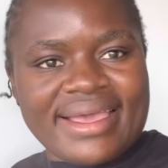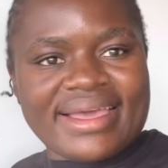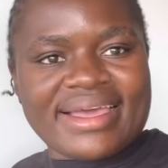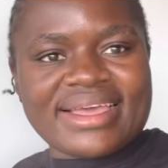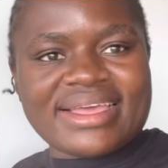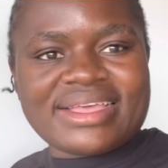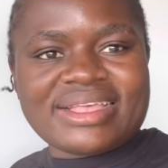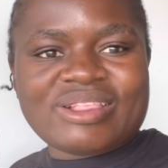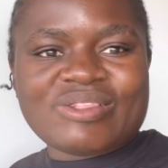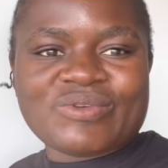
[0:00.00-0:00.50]

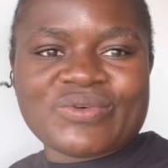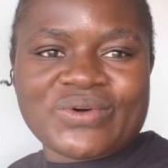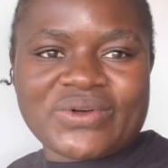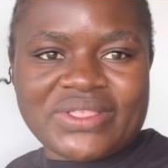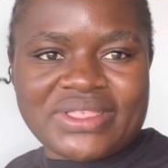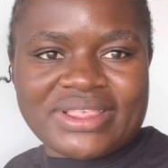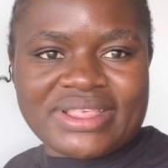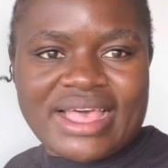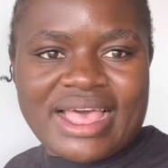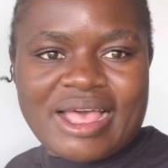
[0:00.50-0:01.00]
Guys,
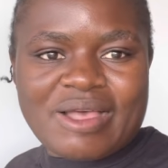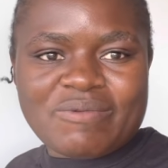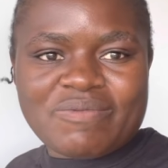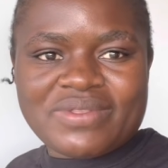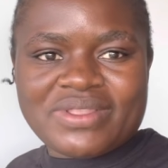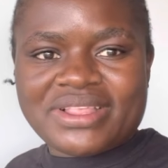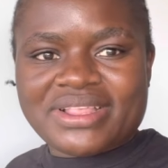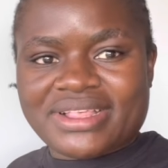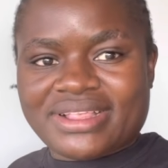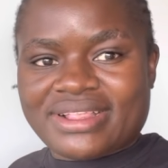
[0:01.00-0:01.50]
what's up?
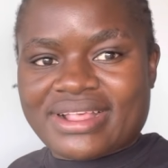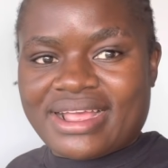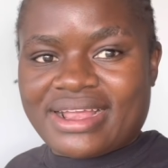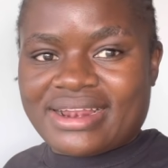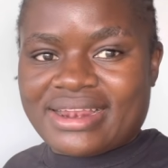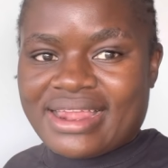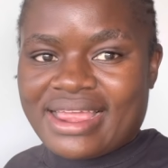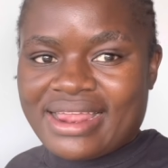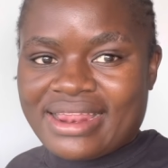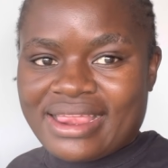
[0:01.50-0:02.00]
This is
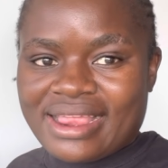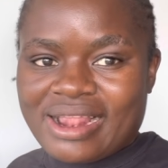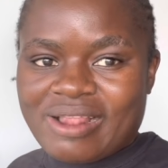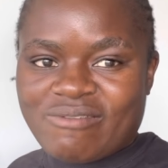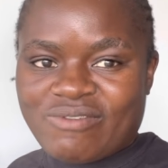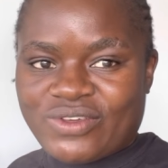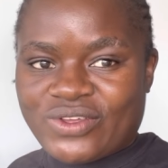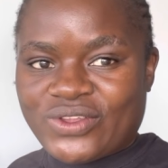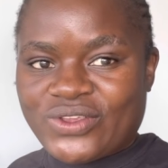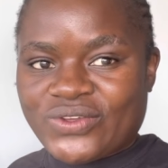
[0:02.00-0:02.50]
Daniel.
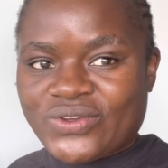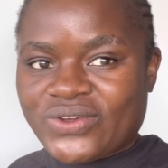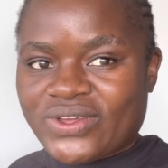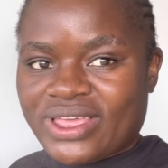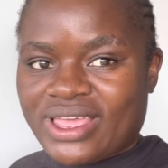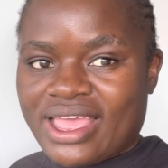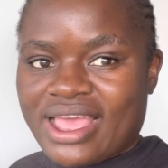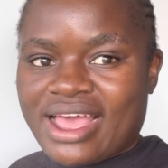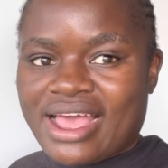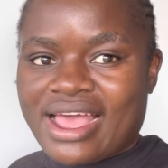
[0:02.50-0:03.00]
If you're new
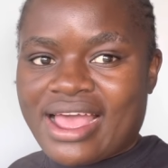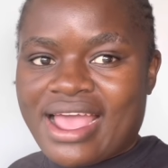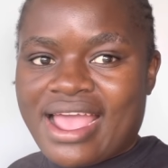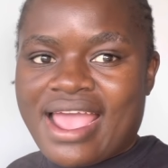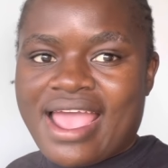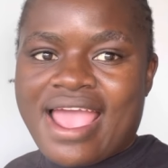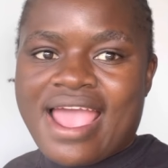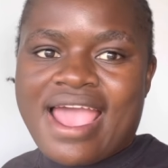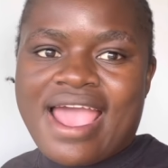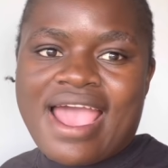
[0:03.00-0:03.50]
here,
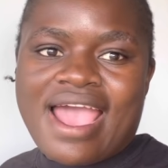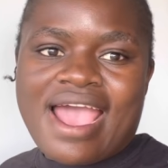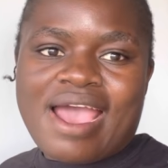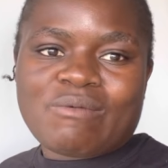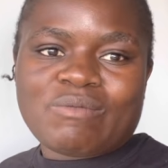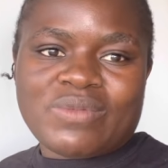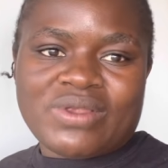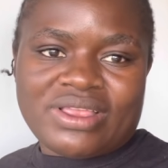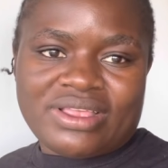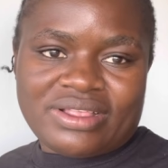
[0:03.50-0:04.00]

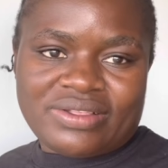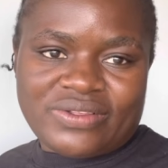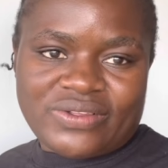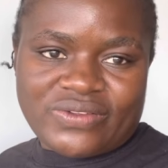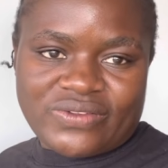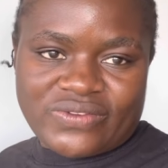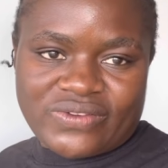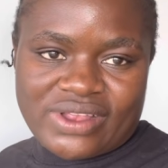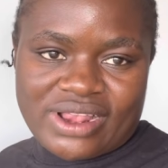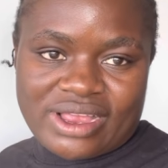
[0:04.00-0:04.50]
please
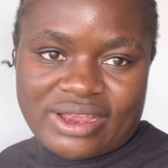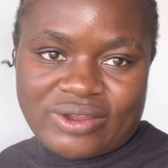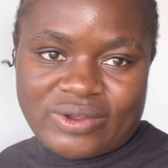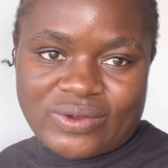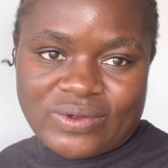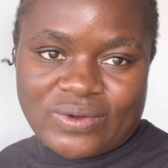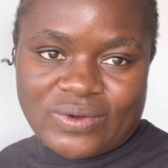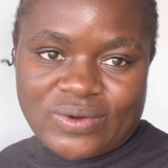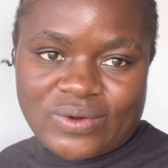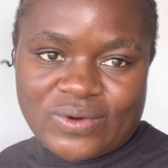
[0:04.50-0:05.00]
feel at
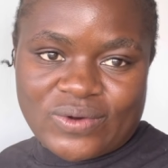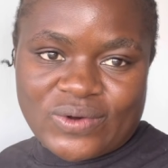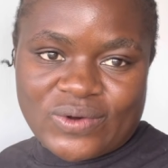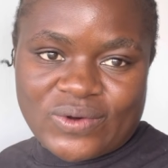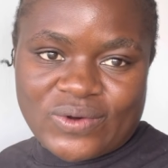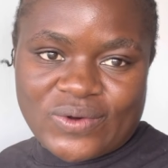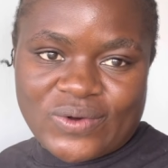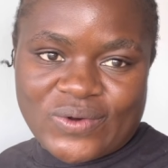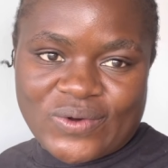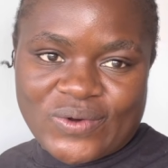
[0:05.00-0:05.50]

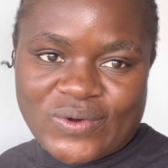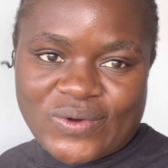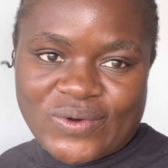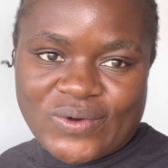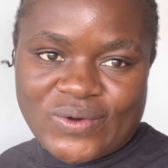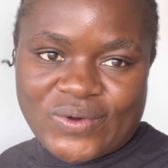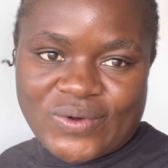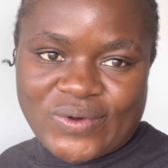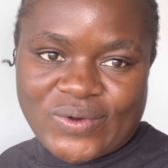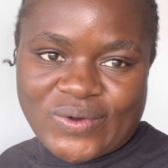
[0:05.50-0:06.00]

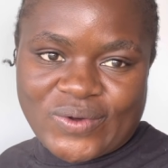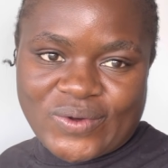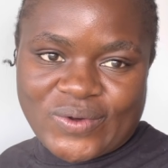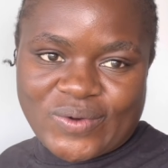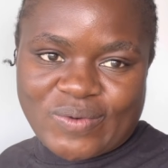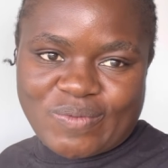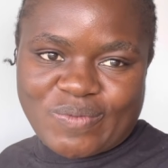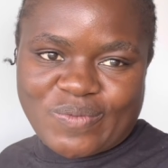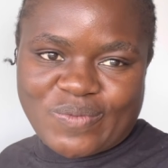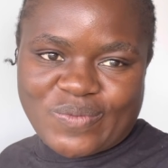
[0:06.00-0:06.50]

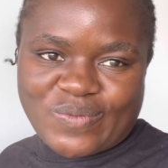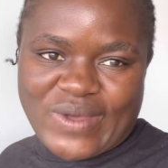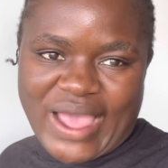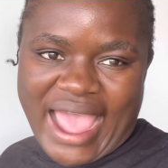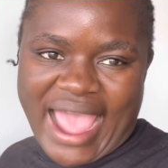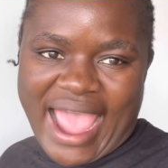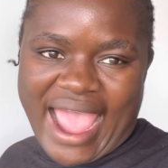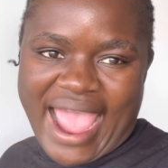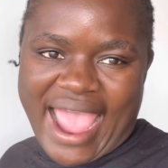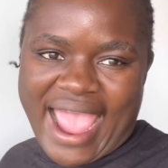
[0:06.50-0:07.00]
home.
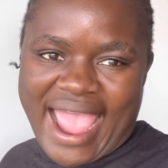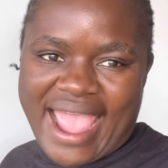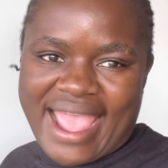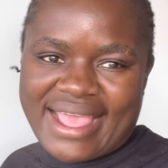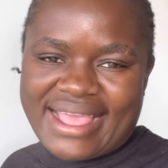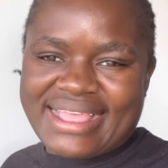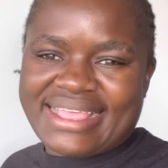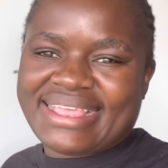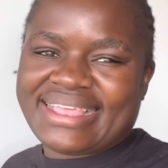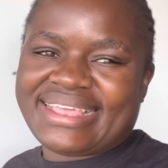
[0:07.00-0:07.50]

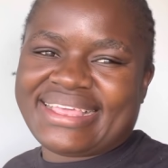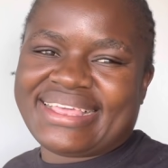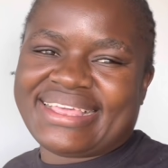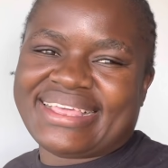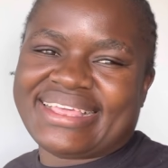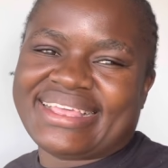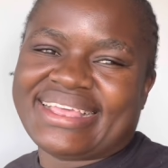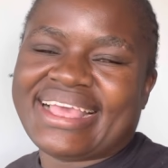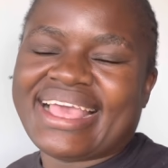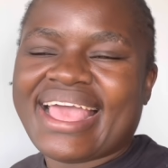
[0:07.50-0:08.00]

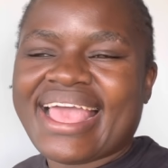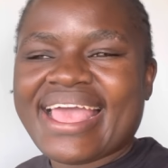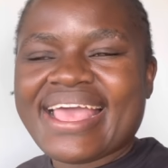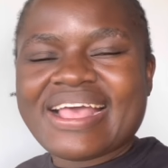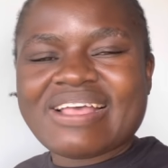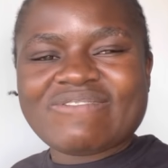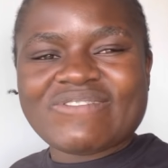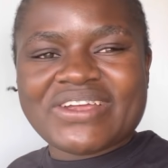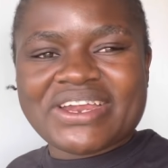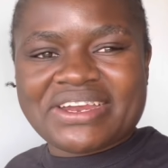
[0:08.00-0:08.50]

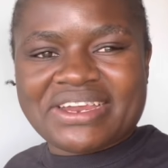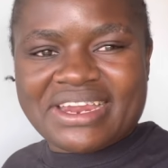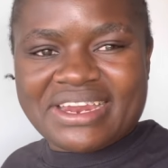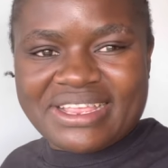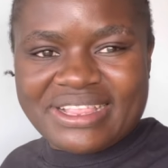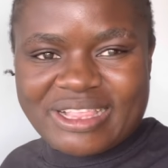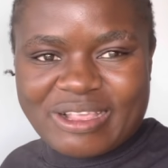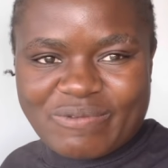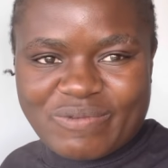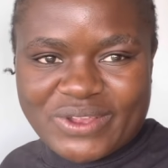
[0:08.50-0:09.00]
If you're a
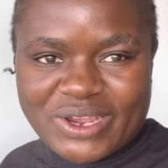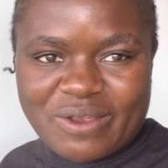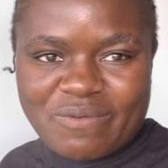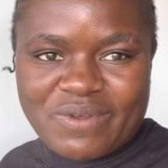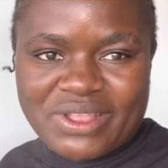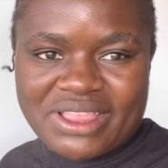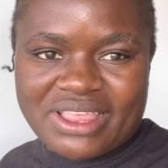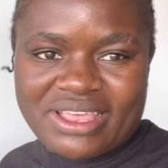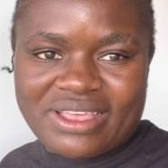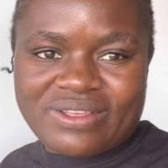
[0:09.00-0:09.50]
journey subscriber,
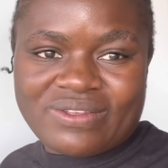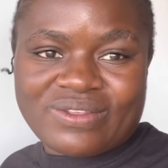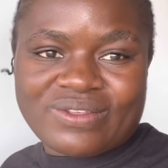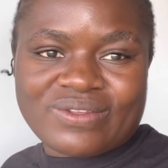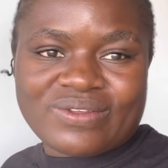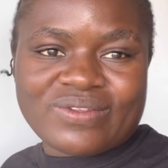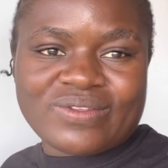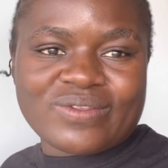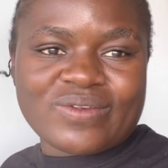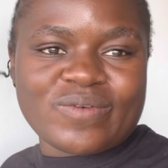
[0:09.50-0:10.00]
thank you
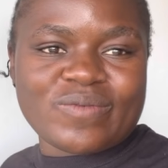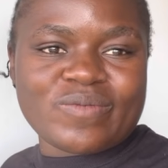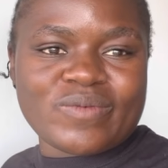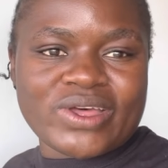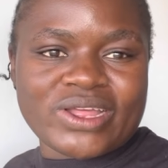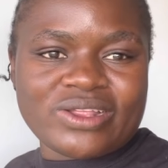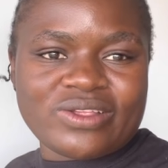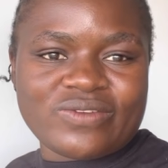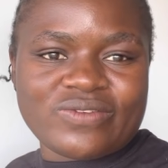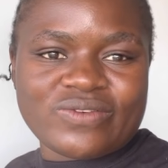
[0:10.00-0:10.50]
so
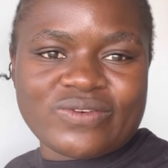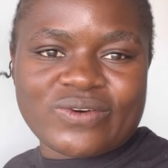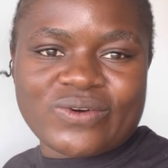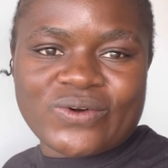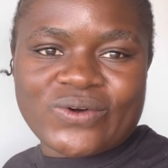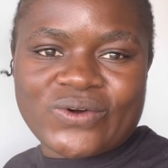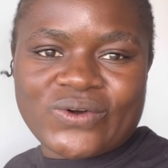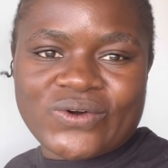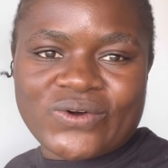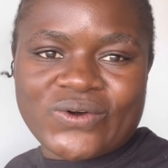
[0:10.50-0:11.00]
much
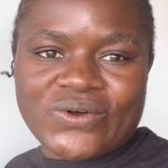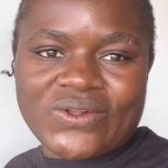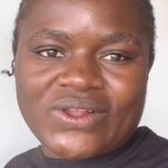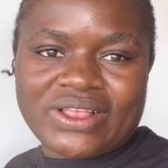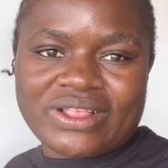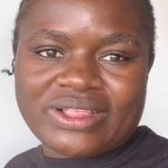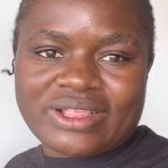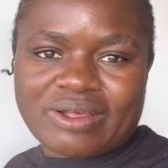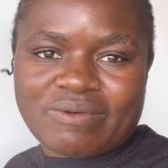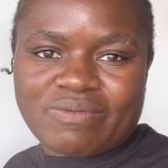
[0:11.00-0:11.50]
for
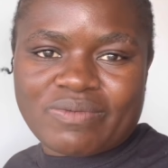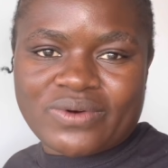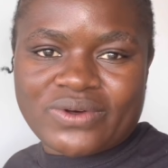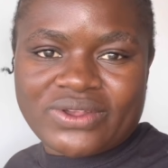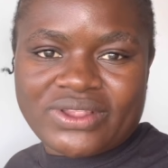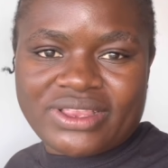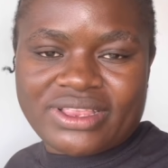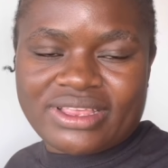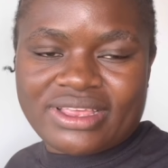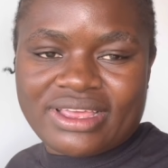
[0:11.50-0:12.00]
always
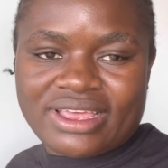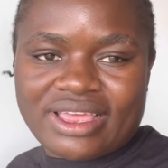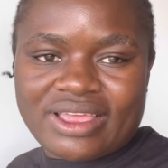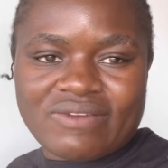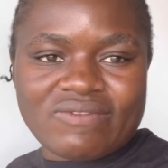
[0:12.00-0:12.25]
supporting.